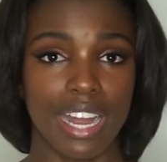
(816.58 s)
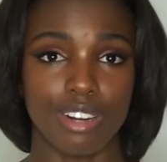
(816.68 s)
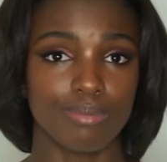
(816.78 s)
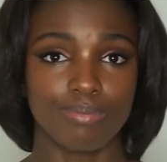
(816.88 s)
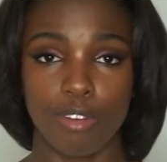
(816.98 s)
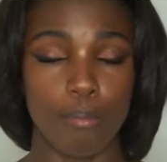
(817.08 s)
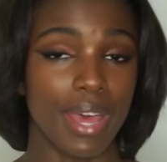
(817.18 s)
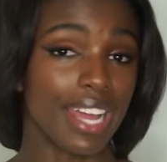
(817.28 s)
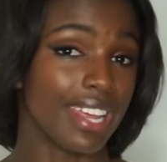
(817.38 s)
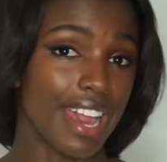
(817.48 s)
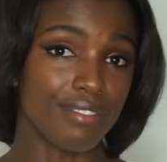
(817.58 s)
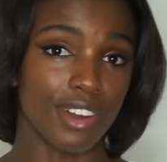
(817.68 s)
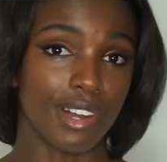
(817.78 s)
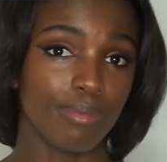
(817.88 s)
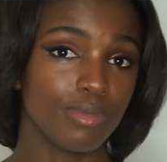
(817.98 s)
out barely
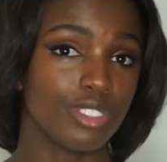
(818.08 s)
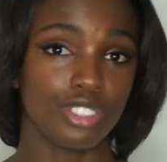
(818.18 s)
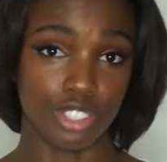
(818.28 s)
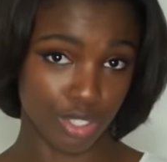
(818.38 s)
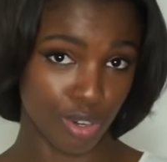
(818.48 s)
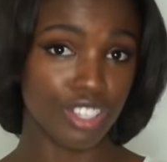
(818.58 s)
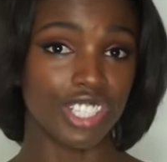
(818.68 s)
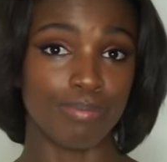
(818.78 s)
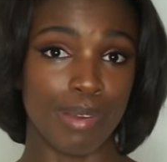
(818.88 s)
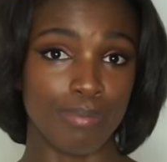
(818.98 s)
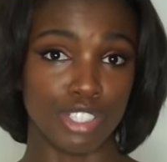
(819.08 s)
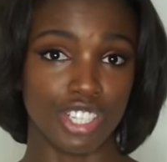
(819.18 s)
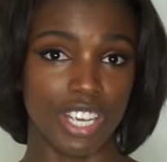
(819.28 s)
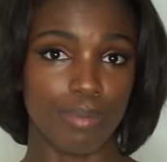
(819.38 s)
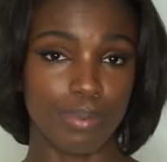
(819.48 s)
ever just got a gym
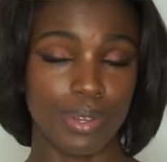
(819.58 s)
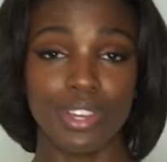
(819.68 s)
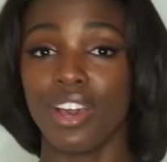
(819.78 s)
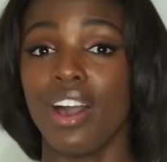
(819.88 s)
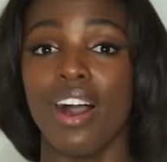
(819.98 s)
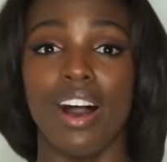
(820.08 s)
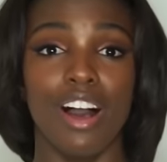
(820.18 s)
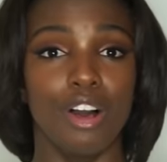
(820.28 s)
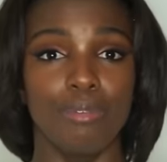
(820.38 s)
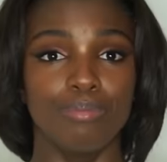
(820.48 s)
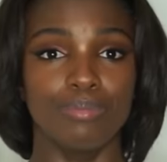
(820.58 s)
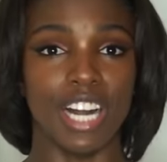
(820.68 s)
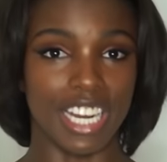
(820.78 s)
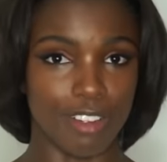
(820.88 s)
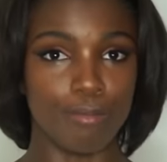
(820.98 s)
membership um,
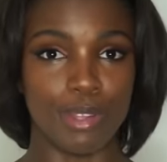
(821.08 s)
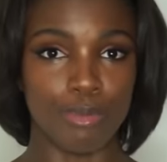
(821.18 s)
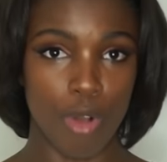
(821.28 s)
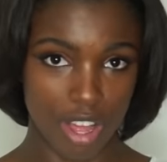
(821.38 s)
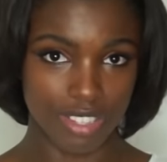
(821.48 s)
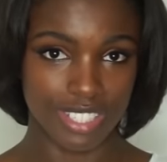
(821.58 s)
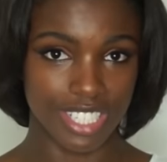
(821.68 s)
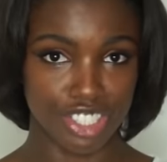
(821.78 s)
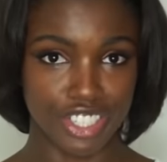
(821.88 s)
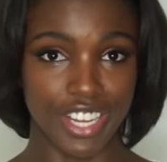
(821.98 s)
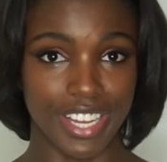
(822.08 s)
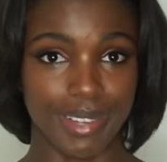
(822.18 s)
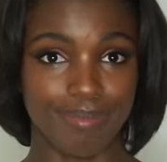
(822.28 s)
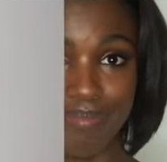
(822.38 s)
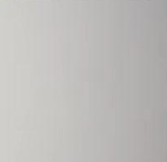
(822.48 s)
and i've been once this
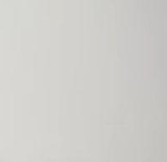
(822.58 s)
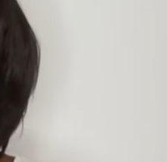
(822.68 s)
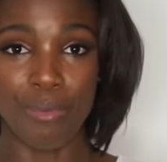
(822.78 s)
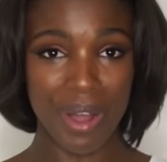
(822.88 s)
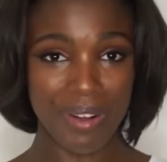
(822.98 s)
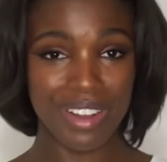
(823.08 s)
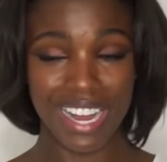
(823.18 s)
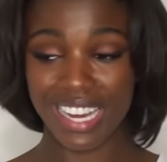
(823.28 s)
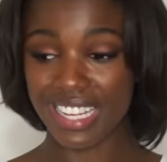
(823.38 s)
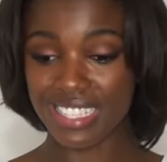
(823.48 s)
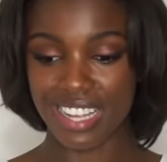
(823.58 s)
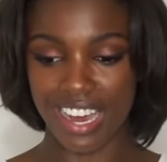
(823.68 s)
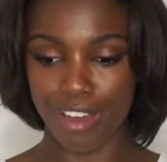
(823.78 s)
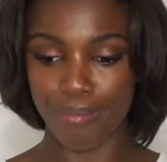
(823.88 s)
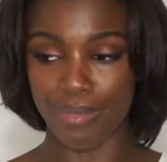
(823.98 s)
year well guys,
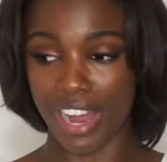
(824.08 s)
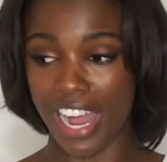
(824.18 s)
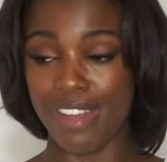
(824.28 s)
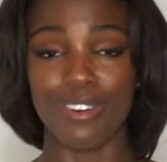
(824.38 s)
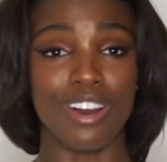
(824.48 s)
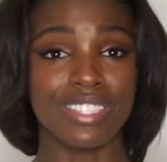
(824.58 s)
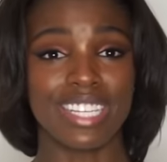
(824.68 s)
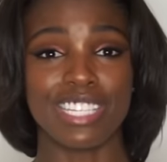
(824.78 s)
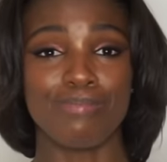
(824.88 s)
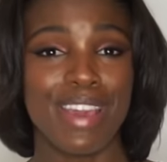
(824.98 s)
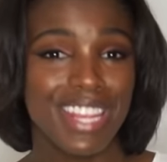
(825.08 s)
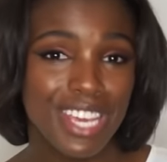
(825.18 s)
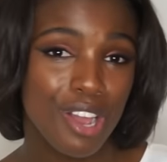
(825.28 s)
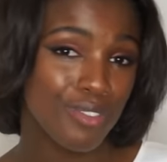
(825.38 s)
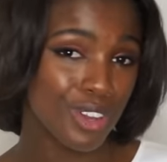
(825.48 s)
um, I've answered as
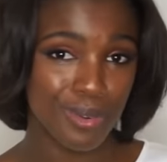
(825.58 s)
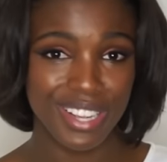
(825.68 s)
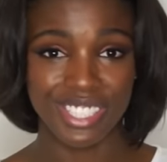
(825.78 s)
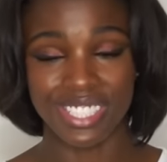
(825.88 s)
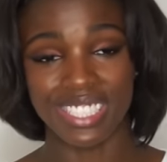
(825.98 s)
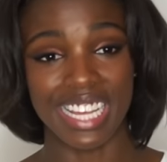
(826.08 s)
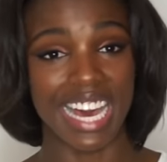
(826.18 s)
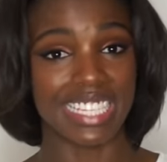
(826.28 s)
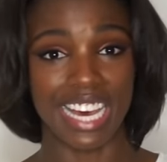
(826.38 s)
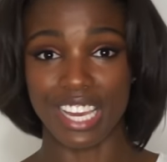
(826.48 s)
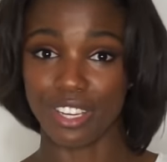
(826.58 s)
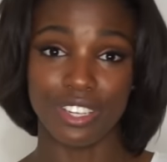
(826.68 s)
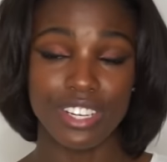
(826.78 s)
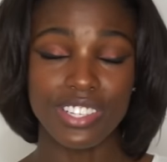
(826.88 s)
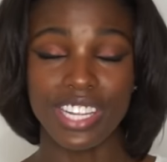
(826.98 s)
many of your questions as I
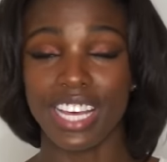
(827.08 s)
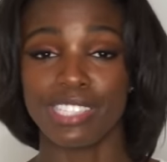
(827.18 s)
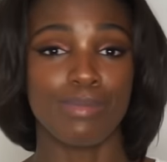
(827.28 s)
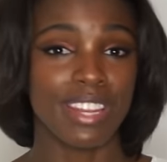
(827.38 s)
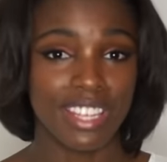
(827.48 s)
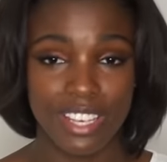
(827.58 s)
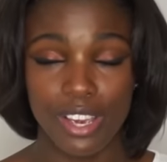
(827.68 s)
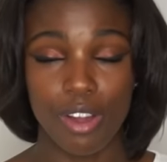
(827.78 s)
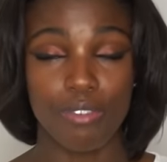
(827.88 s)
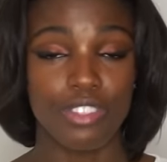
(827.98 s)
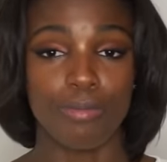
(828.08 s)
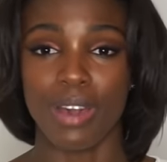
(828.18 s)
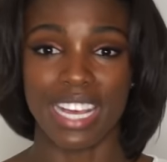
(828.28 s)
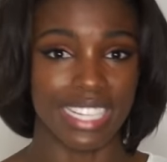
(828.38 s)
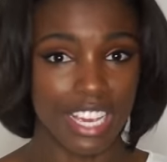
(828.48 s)
could, as many of them
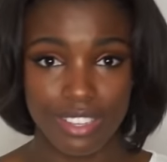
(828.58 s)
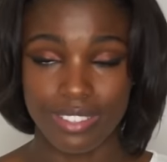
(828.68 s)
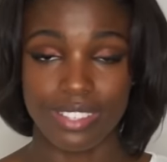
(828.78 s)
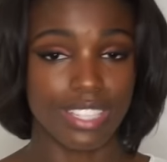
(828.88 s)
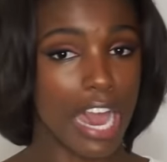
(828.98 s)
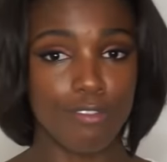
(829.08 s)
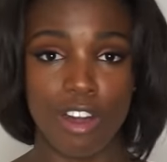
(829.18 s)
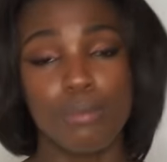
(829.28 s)
as I could decipher